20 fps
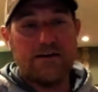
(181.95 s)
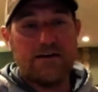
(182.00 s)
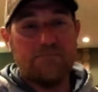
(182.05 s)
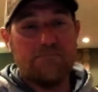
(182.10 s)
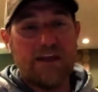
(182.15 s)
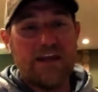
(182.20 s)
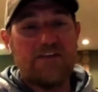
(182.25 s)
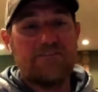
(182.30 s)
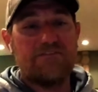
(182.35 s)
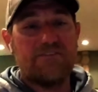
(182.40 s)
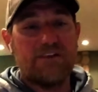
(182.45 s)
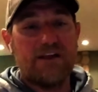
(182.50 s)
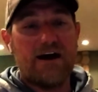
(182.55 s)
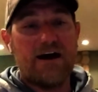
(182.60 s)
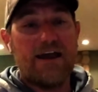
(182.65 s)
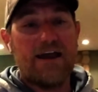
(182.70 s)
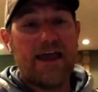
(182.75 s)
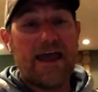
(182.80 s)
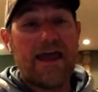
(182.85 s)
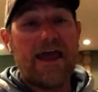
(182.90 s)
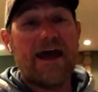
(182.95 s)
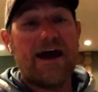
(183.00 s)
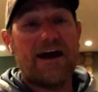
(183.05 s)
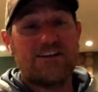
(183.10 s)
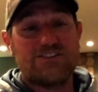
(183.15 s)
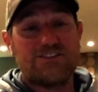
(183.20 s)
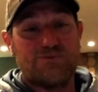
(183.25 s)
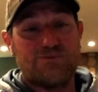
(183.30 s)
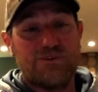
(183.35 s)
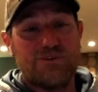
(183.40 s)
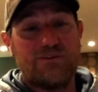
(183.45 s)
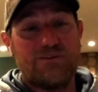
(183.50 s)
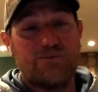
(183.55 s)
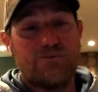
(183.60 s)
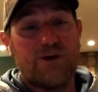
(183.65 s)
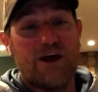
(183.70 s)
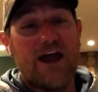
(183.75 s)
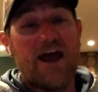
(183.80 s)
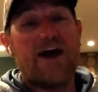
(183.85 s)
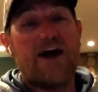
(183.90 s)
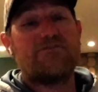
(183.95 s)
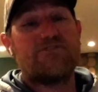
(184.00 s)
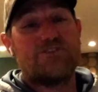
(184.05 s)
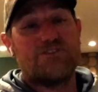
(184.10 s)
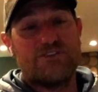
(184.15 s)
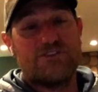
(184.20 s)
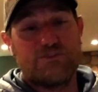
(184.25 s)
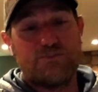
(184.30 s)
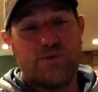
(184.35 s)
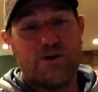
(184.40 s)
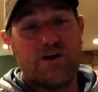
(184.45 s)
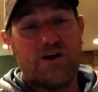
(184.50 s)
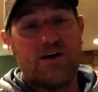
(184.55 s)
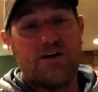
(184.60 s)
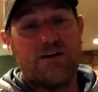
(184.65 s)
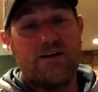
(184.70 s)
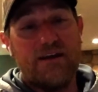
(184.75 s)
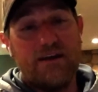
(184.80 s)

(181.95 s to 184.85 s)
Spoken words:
mayfly hatch when after the spawn.